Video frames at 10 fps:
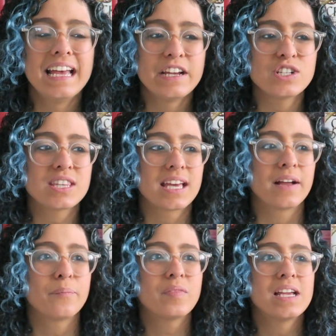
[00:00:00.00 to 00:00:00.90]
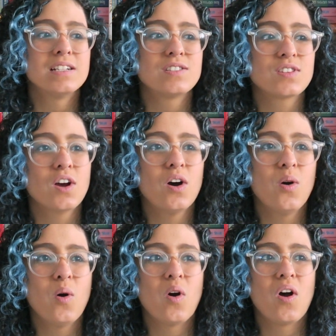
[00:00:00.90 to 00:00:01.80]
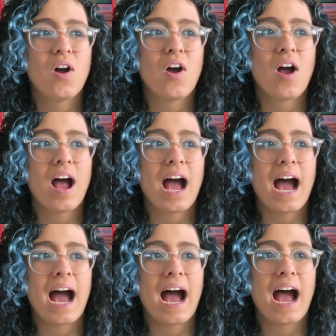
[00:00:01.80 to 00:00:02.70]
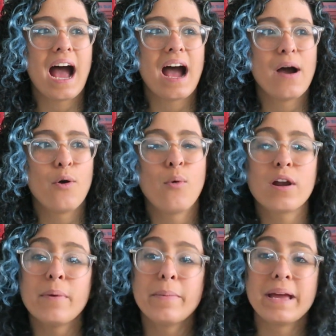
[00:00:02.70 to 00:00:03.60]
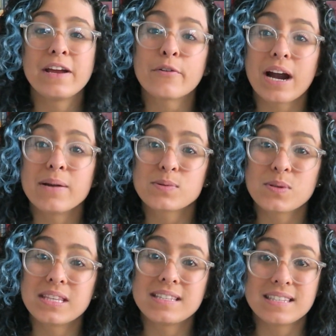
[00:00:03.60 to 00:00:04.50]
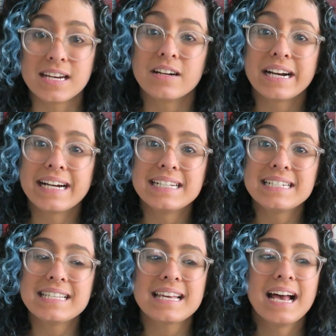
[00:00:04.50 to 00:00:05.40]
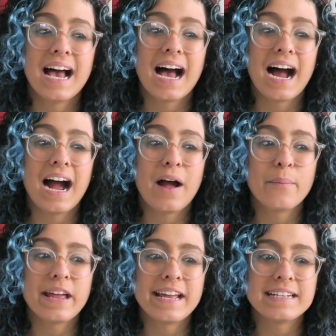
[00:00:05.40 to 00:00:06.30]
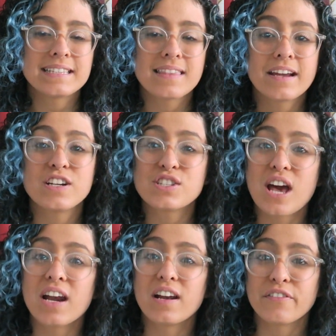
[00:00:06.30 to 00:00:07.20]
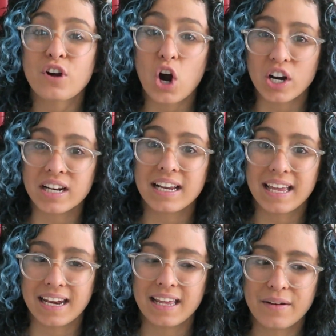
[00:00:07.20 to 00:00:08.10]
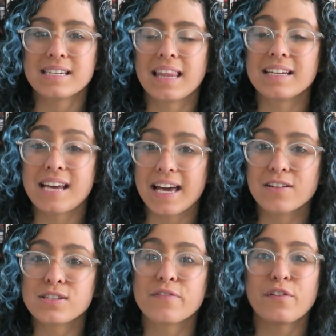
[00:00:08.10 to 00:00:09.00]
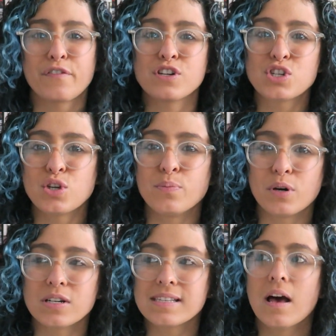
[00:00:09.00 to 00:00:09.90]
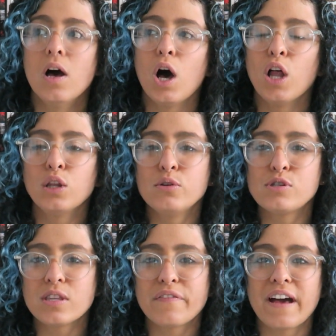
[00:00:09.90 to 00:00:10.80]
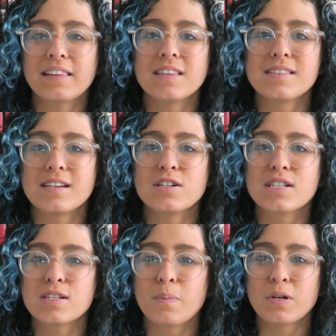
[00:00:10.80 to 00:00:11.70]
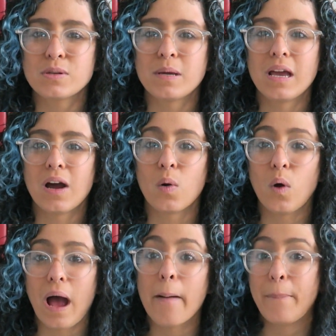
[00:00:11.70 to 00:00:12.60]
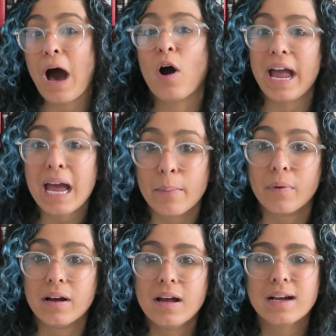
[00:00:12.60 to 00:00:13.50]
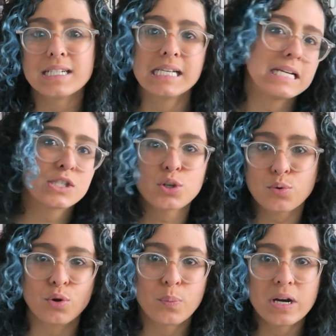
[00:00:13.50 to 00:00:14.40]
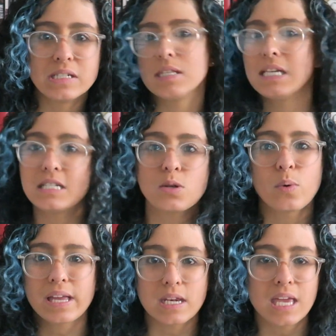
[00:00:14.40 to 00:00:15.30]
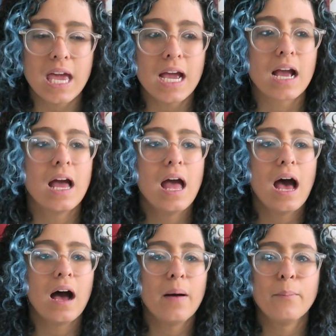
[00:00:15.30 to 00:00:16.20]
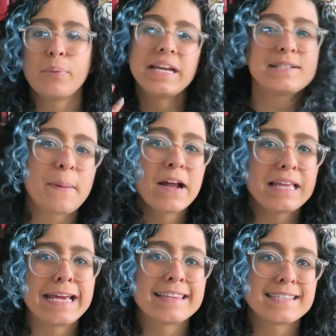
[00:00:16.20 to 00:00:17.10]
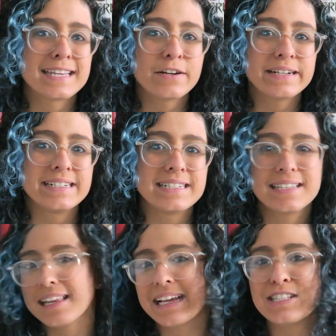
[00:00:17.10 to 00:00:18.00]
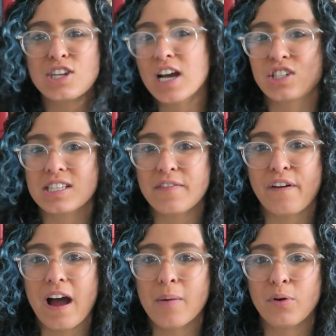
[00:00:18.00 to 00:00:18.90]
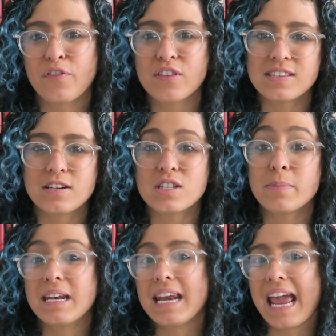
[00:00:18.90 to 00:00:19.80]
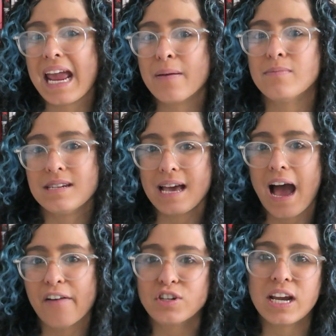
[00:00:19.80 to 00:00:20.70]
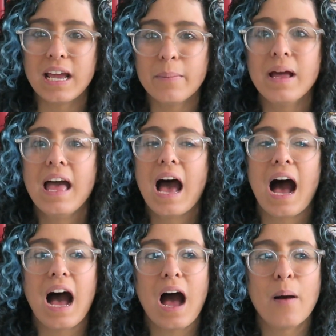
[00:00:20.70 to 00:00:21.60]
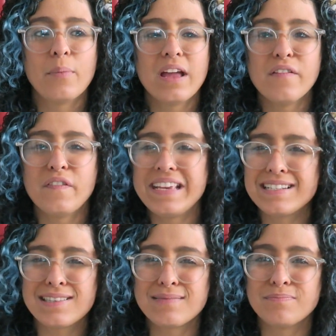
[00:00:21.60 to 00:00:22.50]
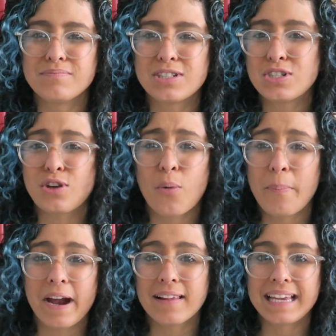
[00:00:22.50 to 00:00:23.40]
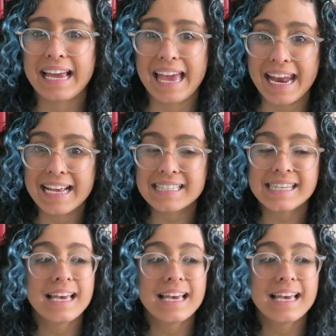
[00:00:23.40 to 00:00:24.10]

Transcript: Here's the thing. So one of my main gripes with this series is that there is not enough Carton in it. The titles of the first two books allude to the fact that the series is supposed to be about him, because he's the Cruel Prince, he's the Wicked King, but he's barely in the series. Like, it's not justifiable for the series to be named after him if he's so barely in it.